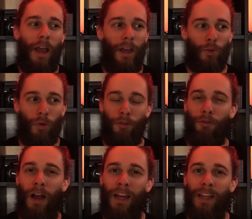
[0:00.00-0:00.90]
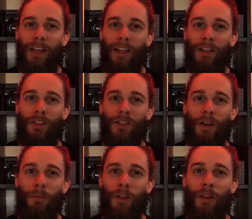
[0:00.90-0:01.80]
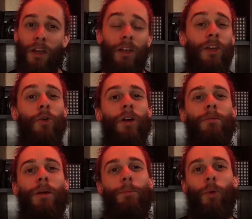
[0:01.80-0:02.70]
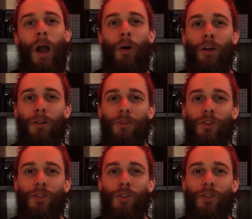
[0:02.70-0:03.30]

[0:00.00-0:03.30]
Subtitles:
and refine it into something that you can be proud of,